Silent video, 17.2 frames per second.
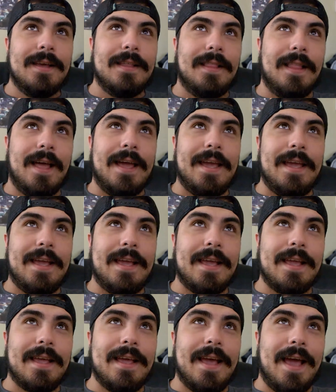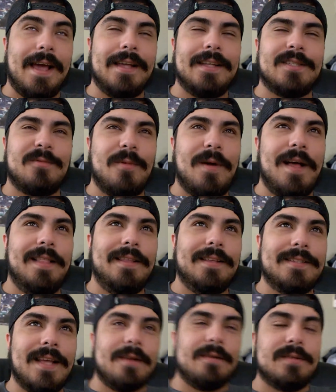Like, as well
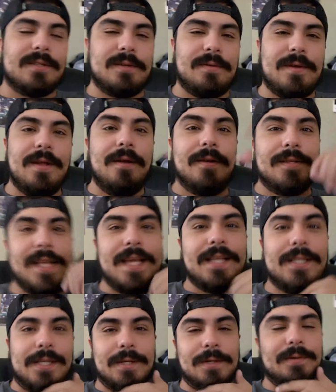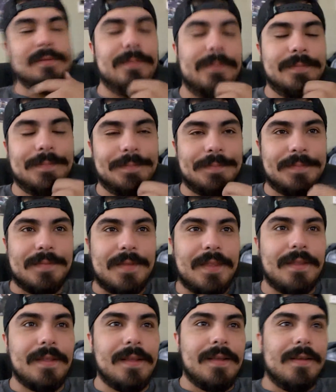as I was doing on day 2.
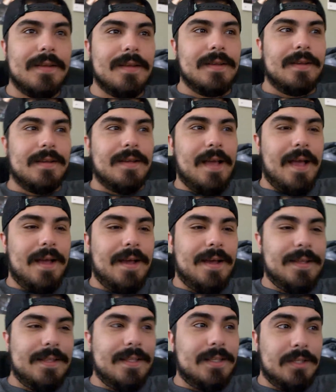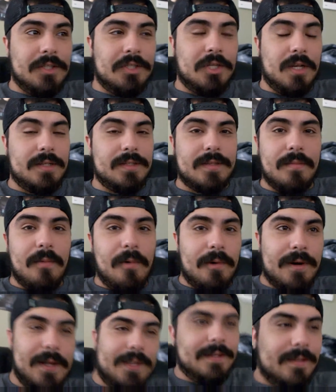And this is just the
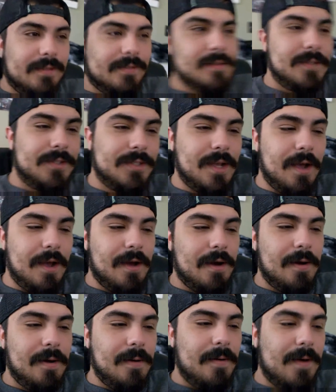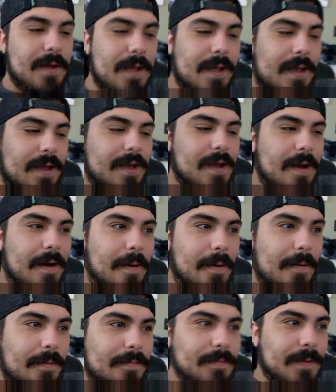morning. So
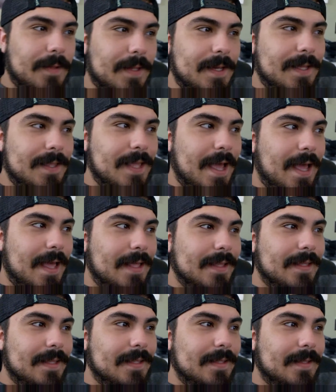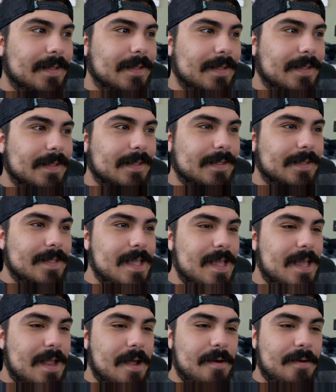hopefully that,
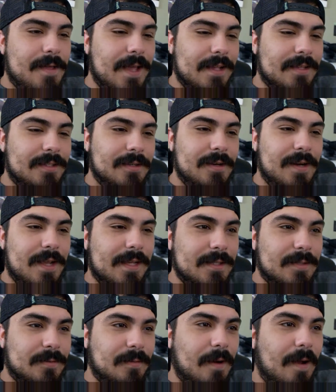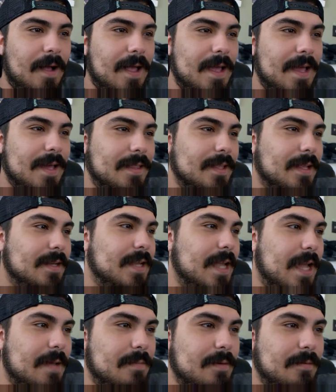yesterday's rut and the
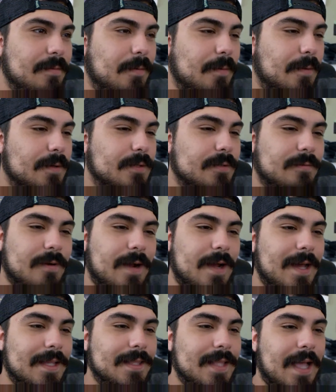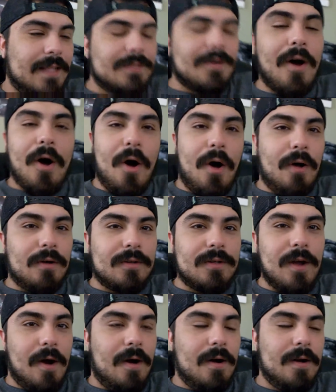day before's rut, that's all
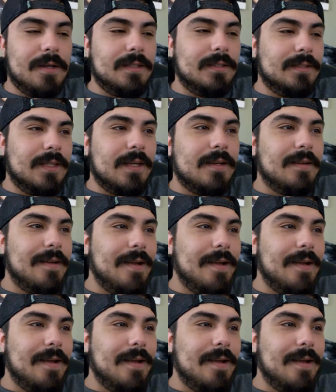gone.